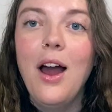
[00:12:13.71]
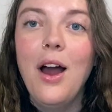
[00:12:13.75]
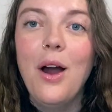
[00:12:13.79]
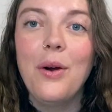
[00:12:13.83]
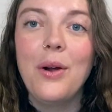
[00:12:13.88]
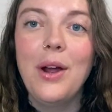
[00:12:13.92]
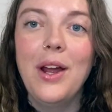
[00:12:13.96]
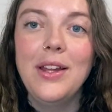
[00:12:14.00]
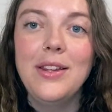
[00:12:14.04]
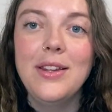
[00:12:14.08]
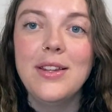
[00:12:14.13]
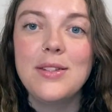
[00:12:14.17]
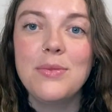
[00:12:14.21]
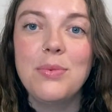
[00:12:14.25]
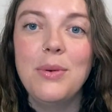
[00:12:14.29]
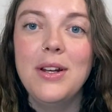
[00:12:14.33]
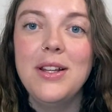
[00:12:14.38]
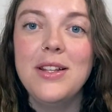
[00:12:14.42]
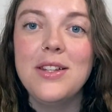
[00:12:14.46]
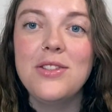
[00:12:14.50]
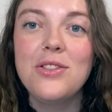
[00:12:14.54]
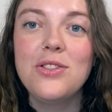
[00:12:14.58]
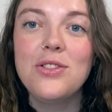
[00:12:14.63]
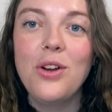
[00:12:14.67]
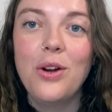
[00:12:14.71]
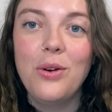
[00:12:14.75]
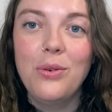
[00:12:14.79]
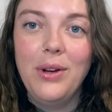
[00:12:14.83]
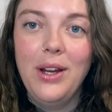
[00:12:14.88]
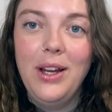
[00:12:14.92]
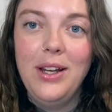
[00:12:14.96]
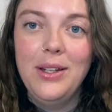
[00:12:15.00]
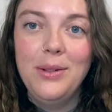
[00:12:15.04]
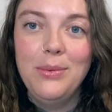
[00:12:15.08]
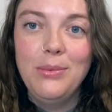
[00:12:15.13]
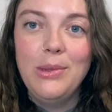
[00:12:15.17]
Okay, this one is so
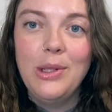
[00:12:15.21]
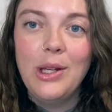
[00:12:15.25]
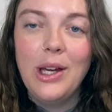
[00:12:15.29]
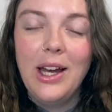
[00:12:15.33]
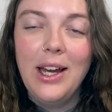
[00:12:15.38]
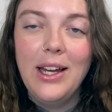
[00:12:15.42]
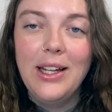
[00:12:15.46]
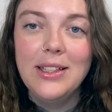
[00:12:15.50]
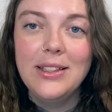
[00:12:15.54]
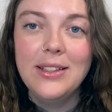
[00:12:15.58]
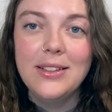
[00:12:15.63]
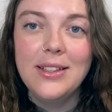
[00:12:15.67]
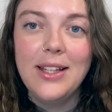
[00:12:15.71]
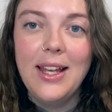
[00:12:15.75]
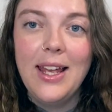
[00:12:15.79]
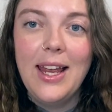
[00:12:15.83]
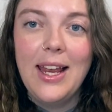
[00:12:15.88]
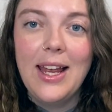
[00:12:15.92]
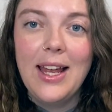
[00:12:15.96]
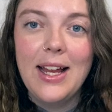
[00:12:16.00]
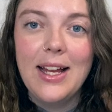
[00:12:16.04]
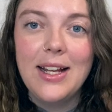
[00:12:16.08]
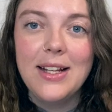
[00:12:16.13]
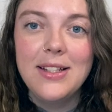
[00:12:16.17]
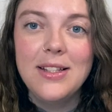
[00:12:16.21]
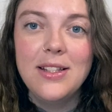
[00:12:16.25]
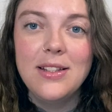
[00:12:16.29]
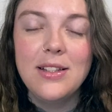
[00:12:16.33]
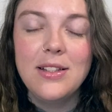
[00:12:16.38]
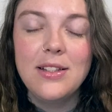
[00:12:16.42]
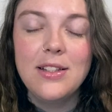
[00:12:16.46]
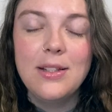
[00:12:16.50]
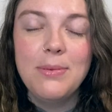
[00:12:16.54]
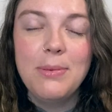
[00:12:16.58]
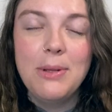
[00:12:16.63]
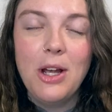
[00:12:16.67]
random, you guys, and
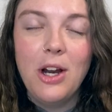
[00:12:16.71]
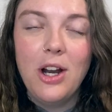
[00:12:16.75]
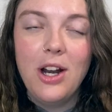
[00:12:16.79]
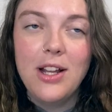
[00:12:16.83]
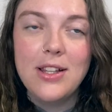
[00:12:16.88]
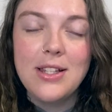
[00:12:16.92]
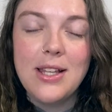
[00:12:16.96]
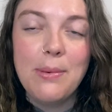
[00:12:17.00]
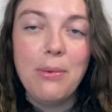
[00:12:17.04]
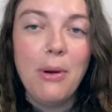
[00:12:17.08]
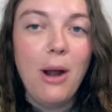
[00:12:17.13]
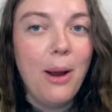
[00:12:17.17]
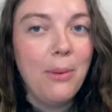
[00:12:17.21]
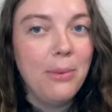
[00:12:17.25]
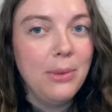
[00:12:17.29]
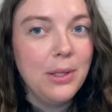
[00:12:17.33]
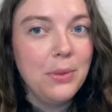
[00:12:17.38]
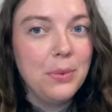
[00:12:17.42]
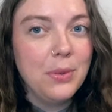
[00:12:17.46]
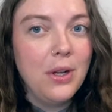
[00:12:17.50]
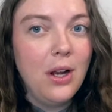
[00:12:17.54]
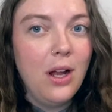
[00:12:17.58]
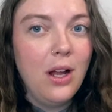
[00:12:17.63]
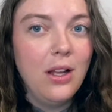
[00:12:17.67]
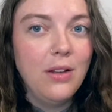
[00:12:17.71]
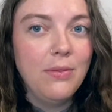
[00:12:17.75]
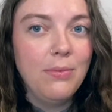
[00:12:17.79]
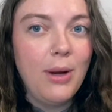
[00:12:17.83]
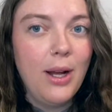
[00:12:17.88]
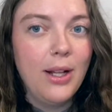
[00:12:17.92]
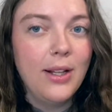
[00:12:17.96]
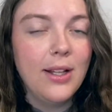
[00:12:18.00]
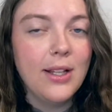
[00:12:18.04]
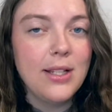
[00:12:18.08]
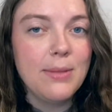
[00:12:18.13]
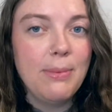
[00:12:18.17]
to be honest, I probably would not have
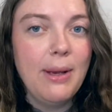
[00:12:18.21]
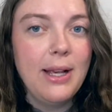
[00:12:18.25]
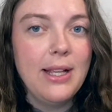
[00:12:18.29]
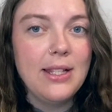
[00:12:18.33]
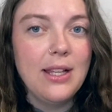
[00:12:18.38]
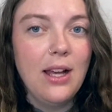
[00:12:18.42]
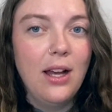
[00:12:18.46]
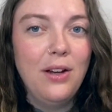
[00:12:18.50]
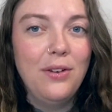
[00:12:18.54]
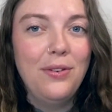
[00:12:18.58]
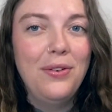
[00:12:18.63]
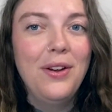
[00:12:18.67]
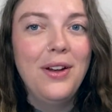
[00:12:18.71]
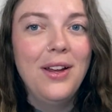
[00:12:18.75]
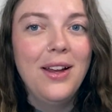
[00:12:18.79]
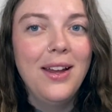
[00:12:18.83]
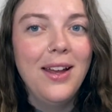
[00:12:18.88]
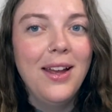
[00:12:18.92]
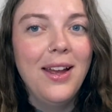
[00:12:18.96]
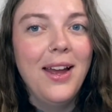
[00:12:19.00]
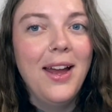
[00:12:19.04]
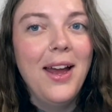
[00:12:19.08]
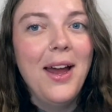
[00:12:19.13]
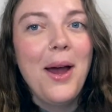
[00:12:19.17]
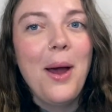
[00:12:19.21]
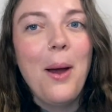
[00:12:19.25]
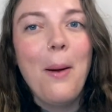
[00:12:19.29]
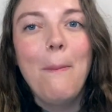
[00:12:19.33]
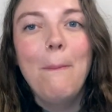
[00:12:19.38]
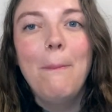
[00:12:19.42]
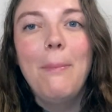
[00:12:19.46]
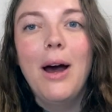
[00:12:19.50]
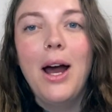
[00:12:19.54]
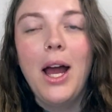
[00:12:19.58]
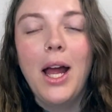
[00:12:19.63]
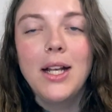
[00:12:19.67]
bought this myself,
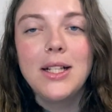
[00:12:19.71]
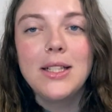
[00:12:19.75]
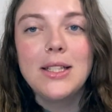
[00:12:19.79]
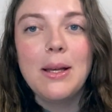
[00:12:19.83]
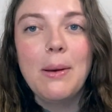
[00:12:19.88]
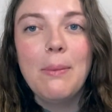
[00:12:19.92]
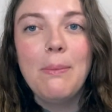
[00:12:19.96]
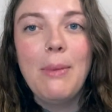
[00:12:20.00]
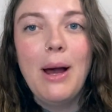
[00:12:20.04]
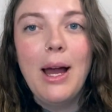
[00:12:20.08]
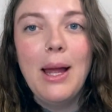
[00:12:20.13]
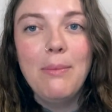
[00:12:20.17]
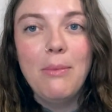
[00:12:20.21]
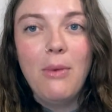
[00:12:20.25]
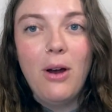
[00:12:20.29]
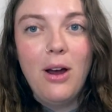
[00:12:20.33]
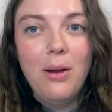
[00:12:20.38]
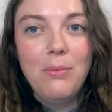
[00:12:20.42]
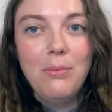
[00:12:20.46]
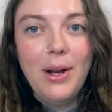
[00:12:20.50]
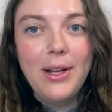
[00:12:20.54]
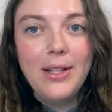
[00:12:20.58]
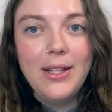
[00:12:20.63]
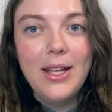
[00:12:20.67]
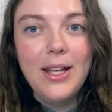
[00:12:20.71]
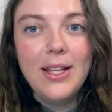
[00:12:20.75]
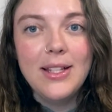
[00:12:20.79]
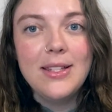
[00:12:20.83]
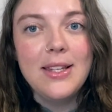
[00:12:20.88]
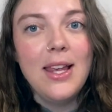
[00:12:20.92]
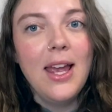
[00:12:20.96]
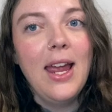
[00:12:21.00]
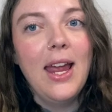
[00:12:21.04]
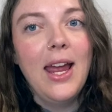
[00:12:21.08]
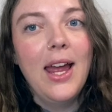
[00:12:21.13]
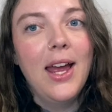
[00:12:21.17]
but my mom read this
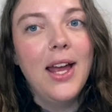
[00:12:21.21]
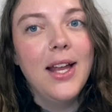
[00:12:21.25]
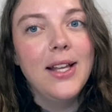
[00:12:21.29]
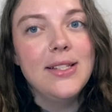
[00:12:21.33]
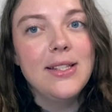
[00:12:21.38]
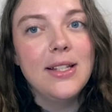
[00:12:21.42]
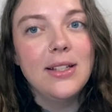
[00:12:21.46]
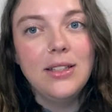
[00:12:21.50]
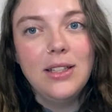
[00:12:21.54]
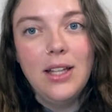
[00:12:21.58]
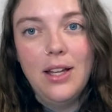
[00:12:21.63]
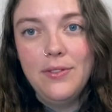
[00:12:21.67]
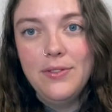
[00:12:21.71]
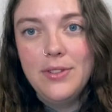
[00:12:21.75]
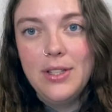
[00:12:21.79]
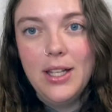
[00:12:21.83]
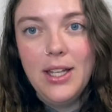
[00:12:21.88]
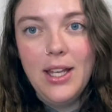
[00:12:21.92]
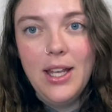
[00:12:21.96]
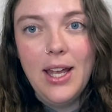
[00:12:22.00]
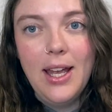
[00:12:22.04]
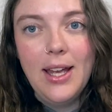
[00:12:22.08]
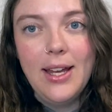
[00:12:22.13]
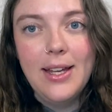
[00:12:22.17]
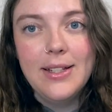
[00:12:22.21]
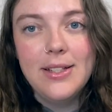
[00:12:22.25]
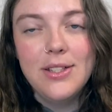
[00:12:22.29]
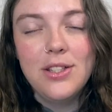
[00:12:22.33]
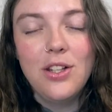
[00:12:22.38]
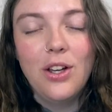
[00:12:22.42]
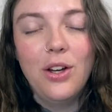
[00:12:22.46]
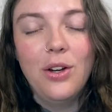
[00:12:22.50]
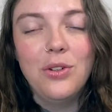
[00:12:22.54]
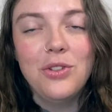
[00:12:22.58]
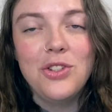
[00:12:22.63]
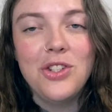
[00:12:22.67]
and loved it, and
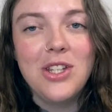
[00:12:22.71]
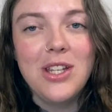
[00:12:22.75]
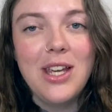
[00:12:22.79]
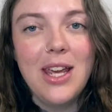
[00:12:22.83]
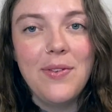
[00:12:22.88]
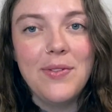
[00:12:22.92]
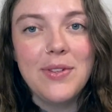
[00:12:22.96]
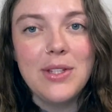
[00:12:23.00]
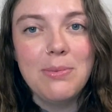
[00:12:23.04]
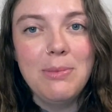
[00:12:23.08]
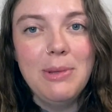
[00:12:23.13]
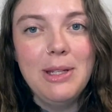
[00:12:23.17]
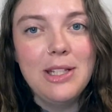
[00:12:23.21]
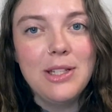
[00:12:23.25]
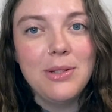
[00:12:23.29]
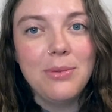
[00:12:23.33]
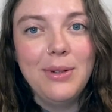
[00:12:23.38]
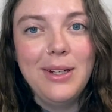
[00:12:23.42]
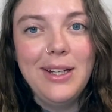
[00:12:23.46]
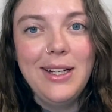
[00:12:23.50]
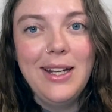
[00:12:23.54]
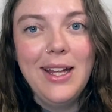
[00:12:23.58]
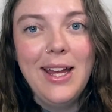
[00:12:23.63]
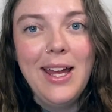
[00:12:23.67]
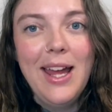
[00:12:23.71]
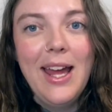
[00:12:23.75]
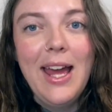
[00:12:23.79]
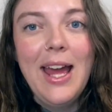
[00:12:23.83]
so she gave it to me to read,